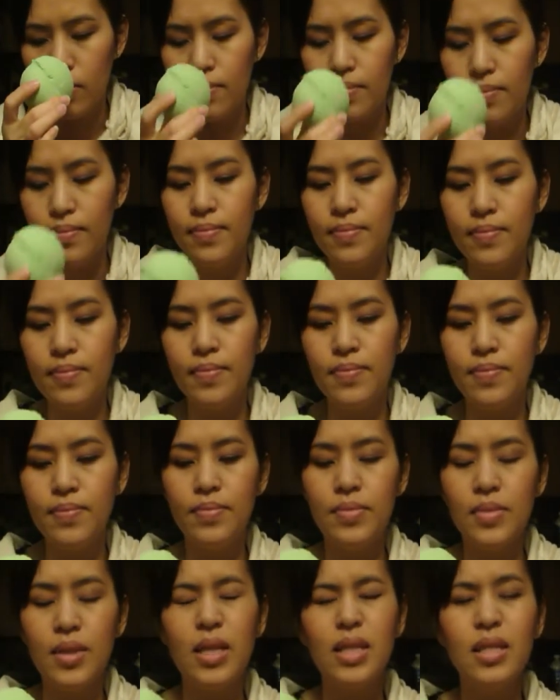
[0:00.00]
Mm,
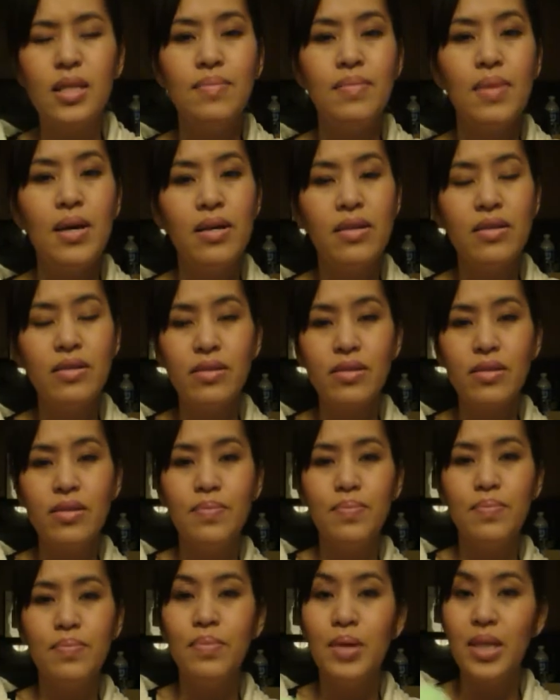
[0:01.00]
it smells
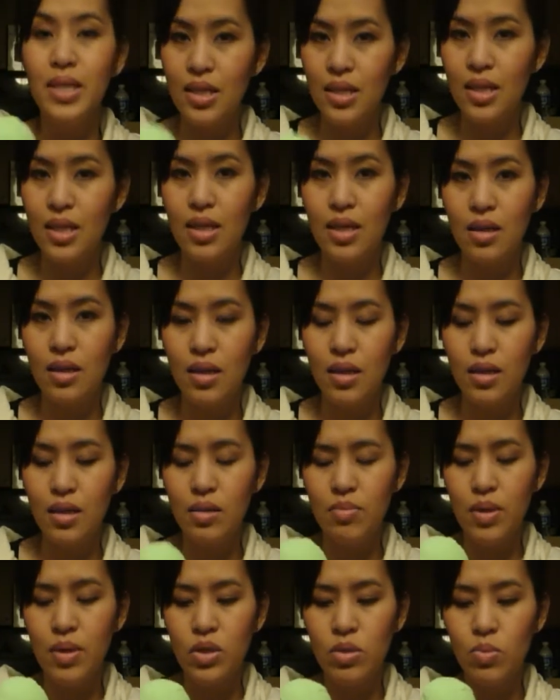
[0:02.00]
minty. It
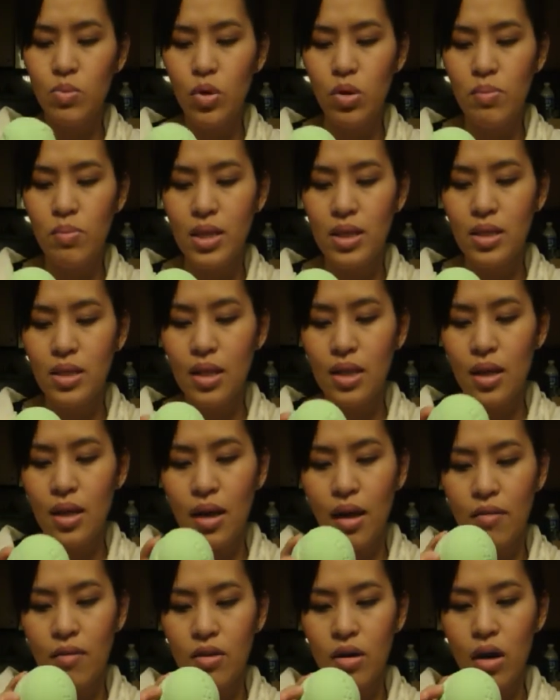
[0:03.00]
smells more minty than
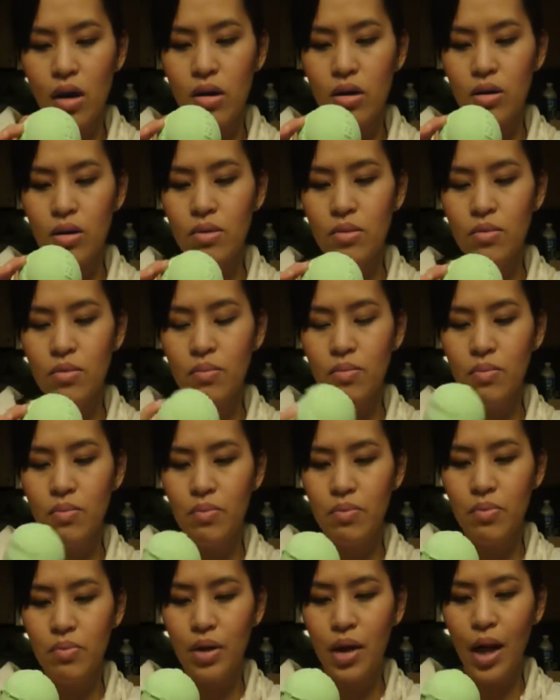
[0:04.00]
avocado,
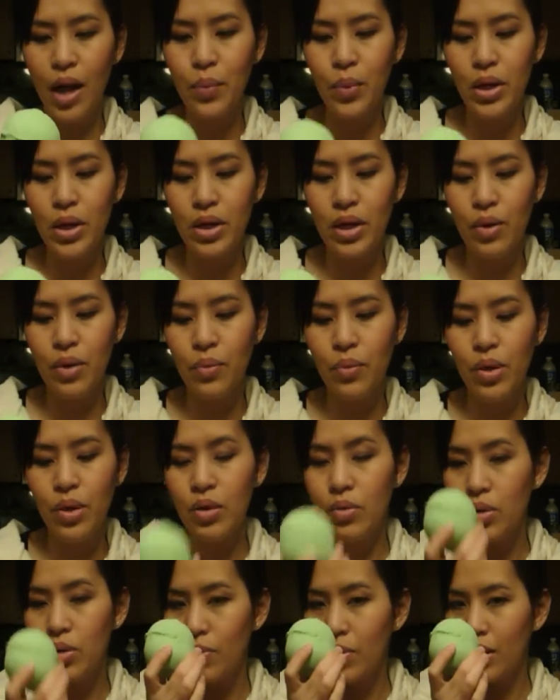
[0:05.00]
but I wonder what it
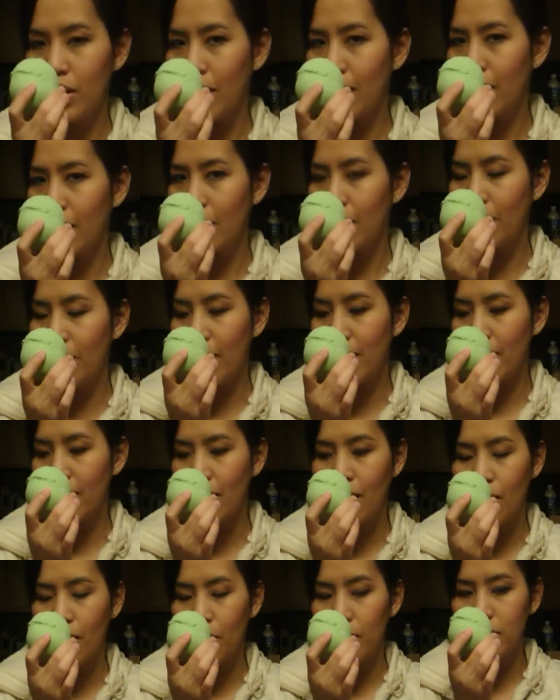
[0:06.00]
would be like in the bath. I
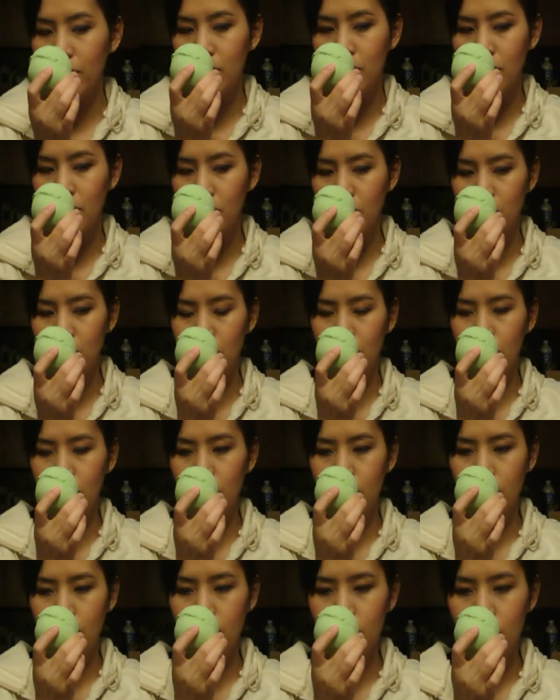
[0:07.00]
can't wait to use it.
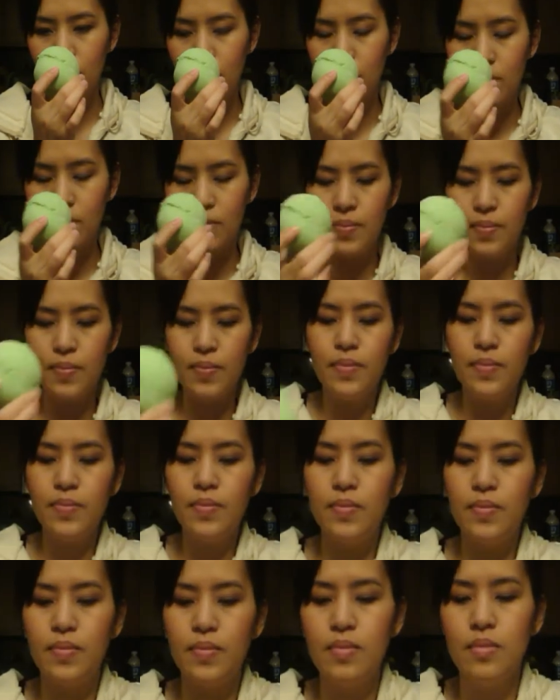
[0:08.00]

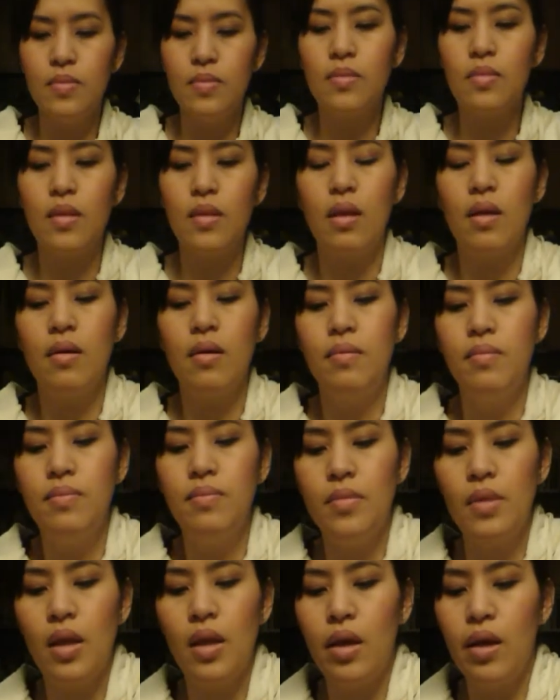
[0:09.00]
Mm.
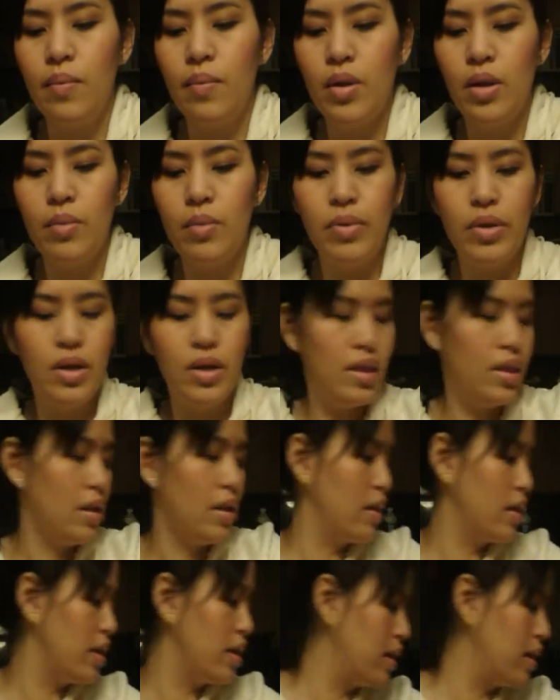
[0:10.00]
I'm gonna put it in the lid.